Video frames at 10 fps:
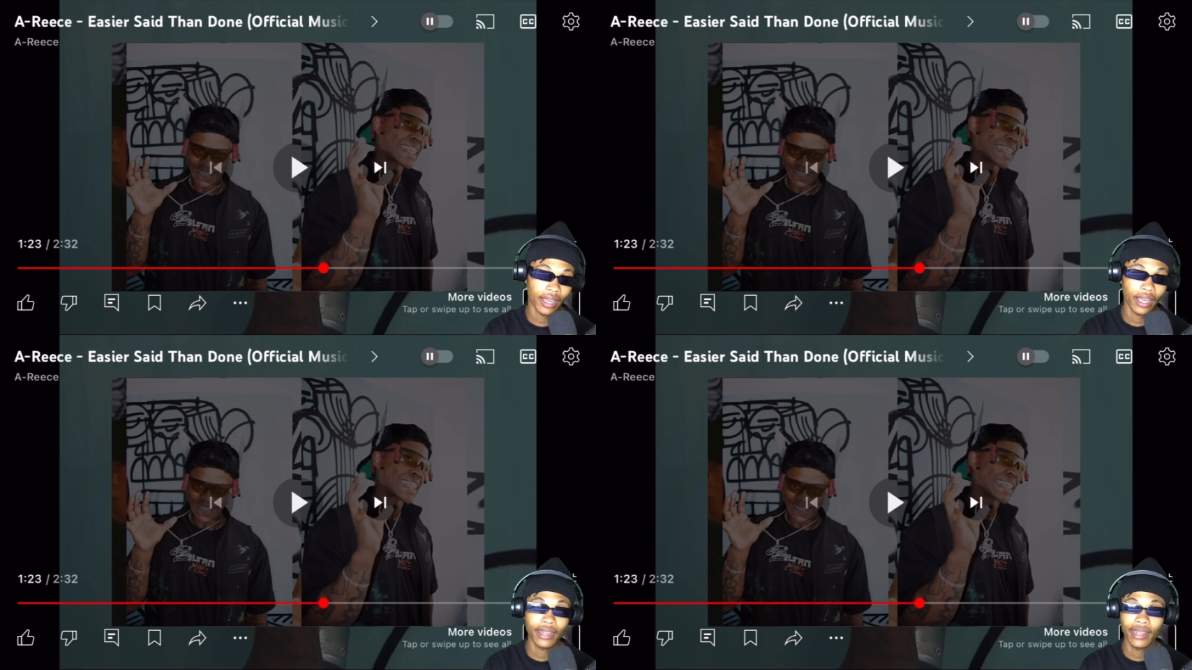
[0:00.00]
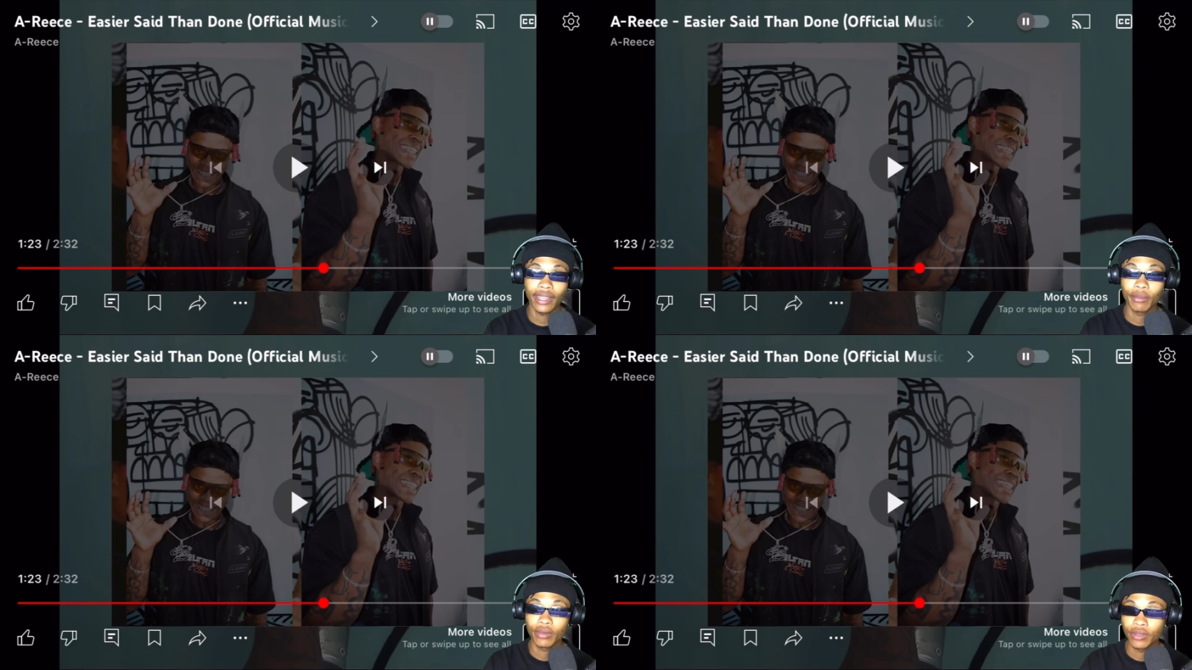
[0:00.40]
Speaker 1: record
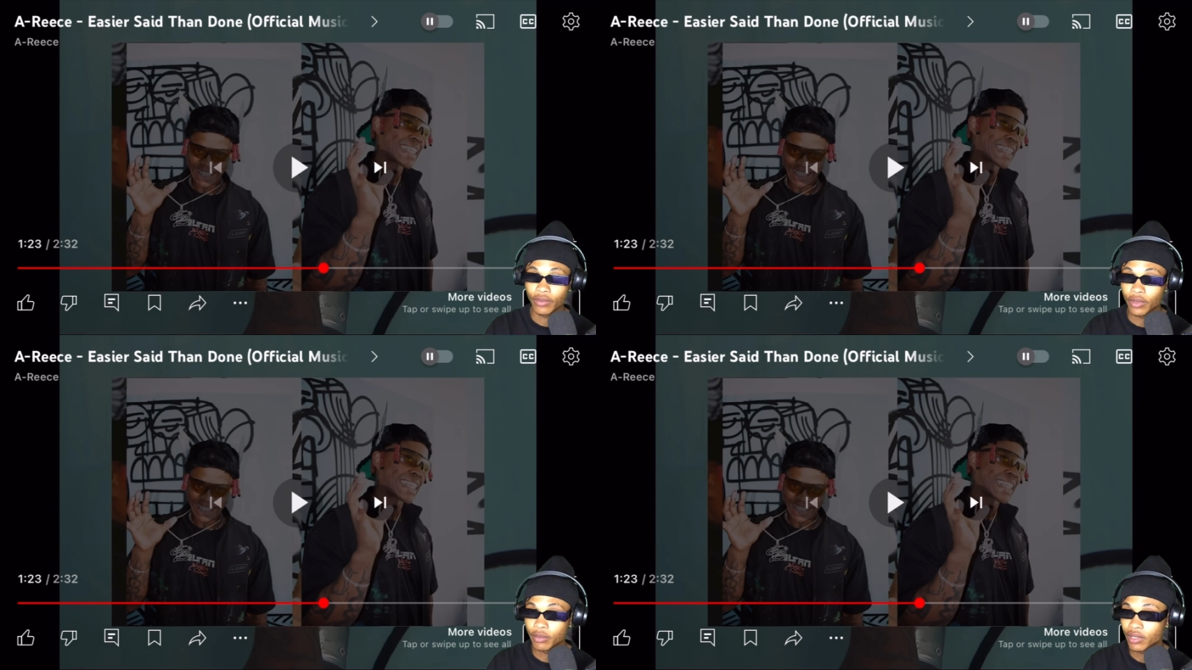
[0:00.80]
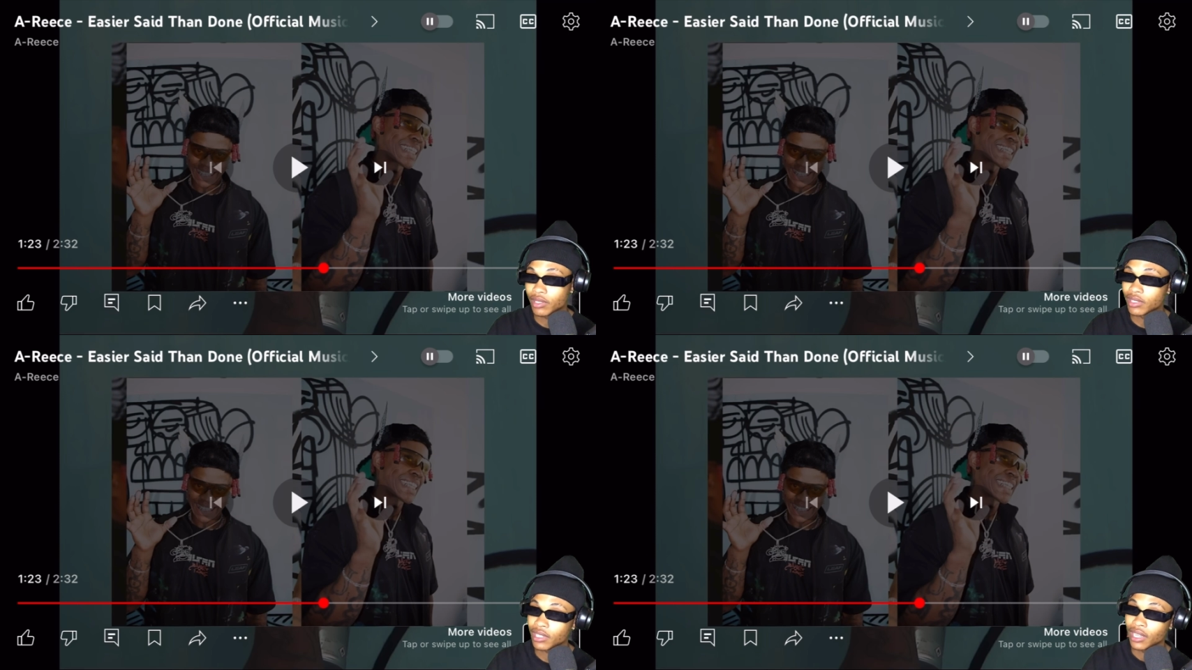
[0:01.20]
label. You feel me?
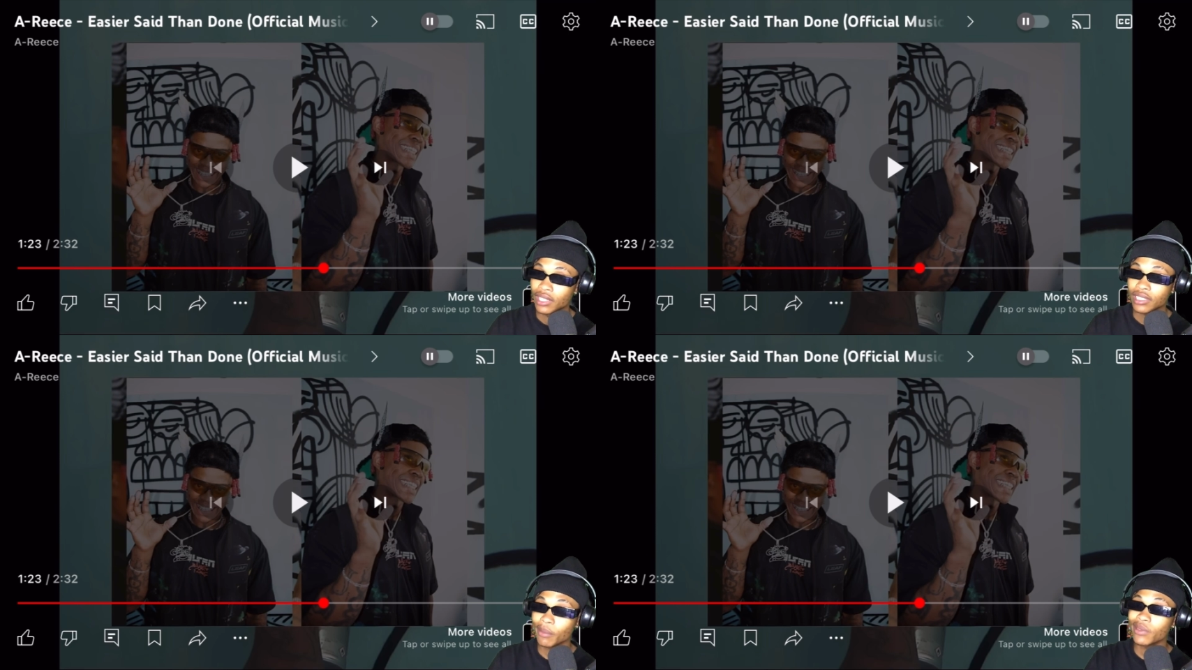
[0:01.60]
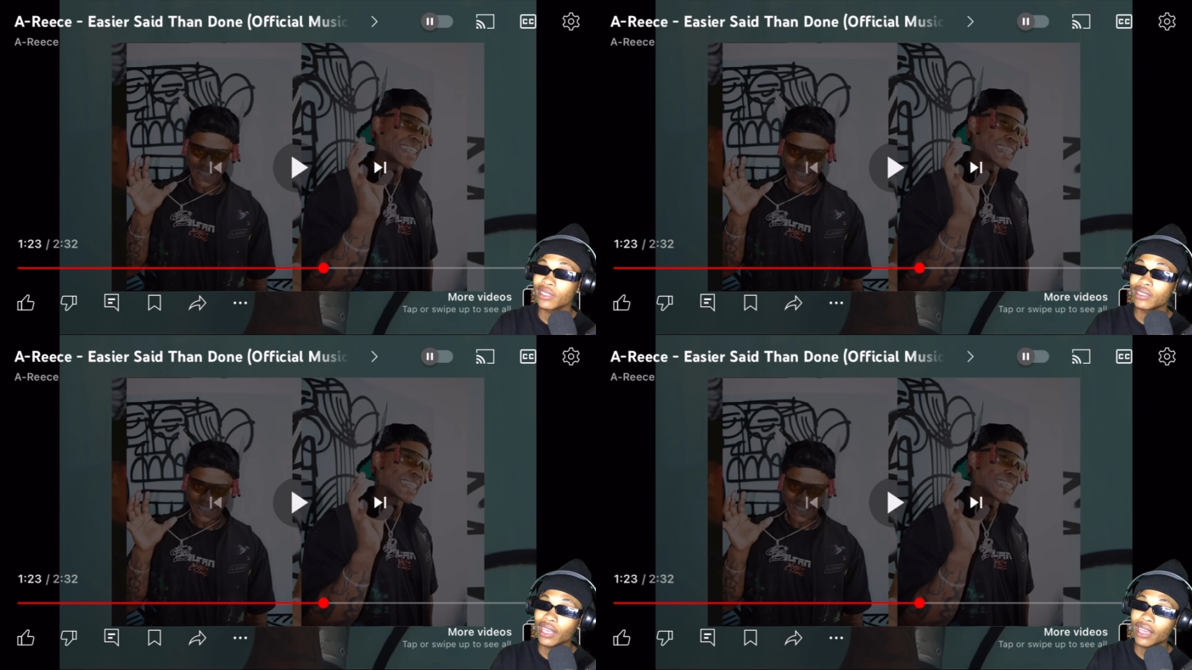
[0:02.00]
Because some of
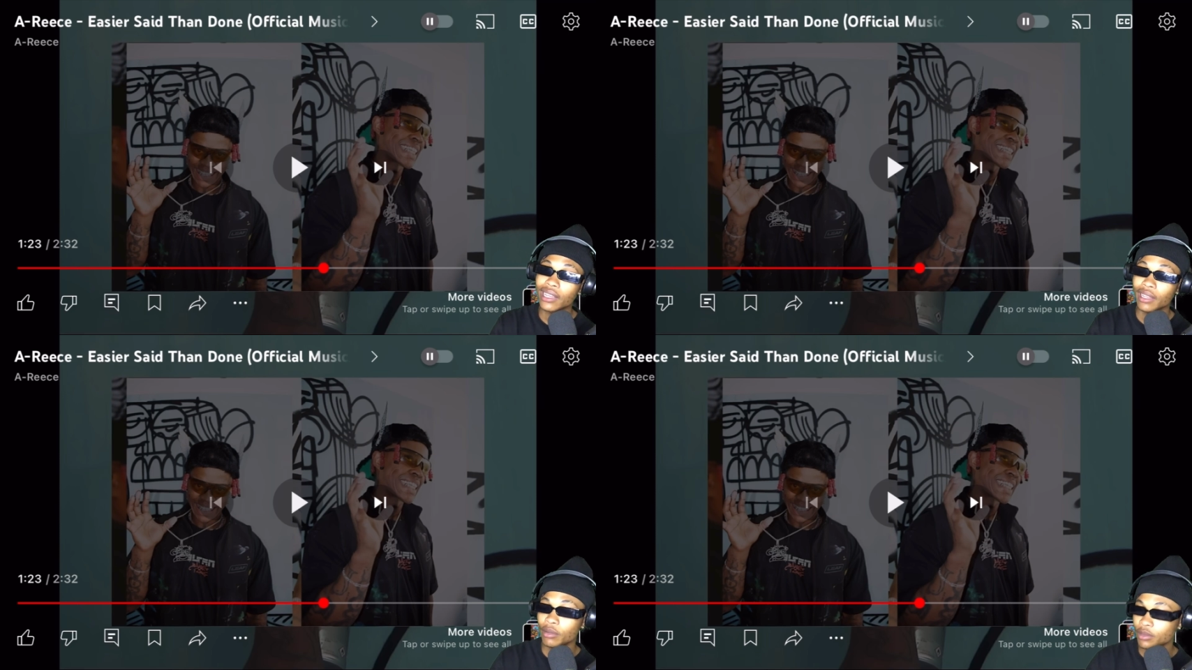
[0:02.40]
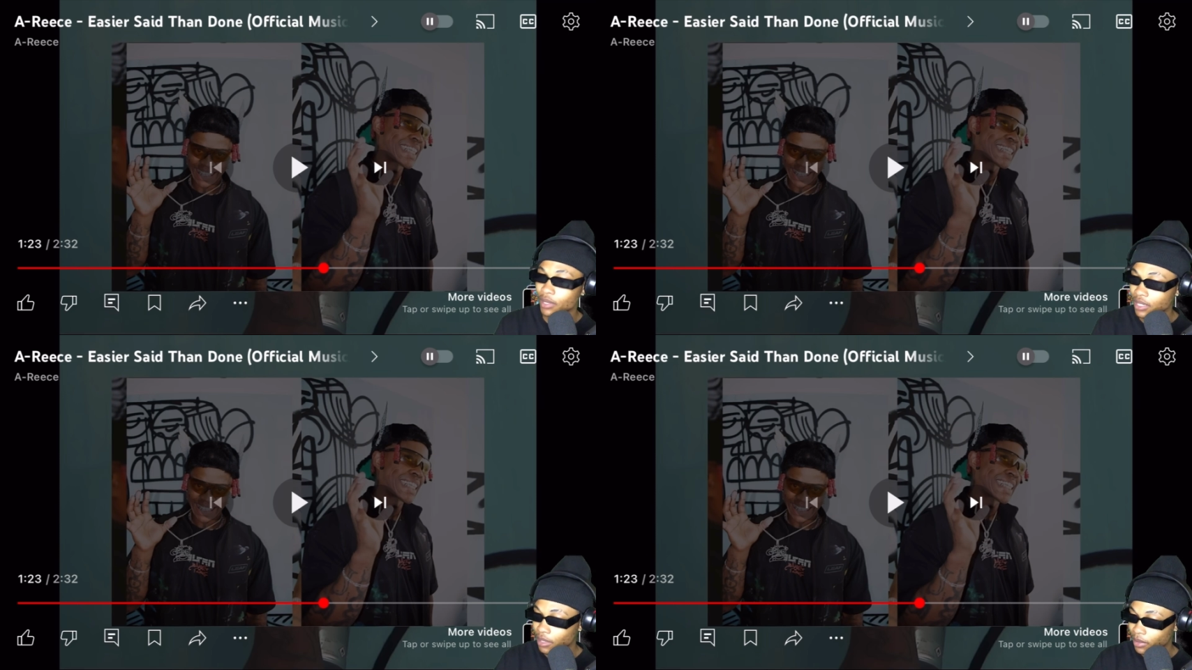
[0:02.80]
these record labels,
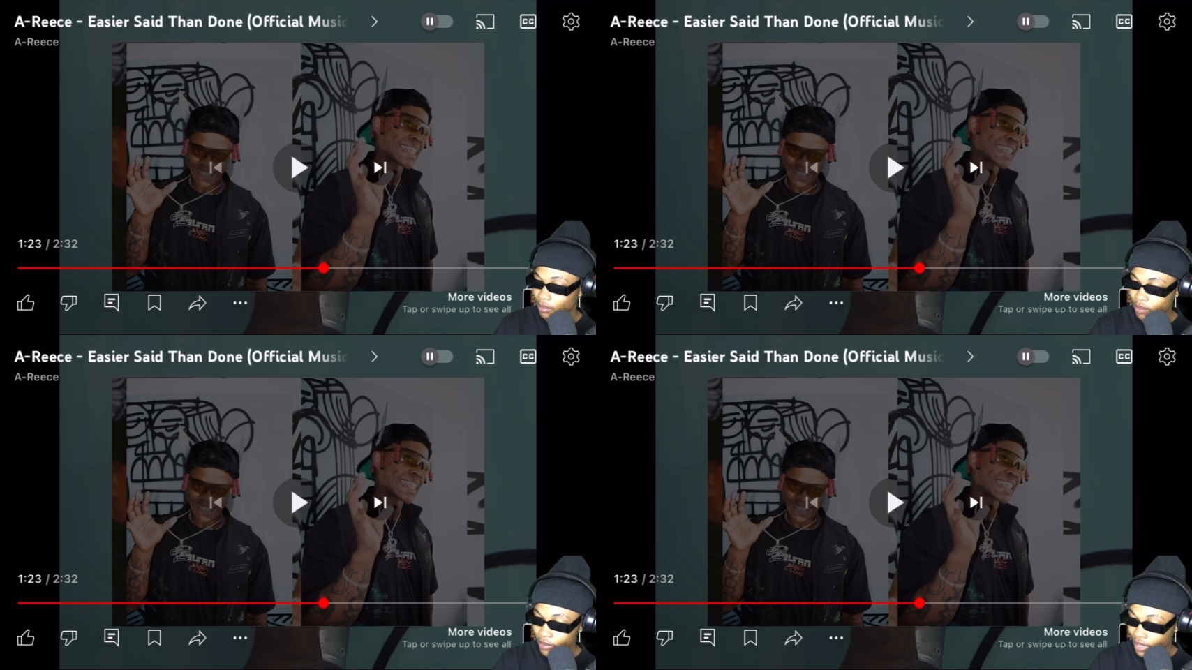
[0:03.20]
man, they be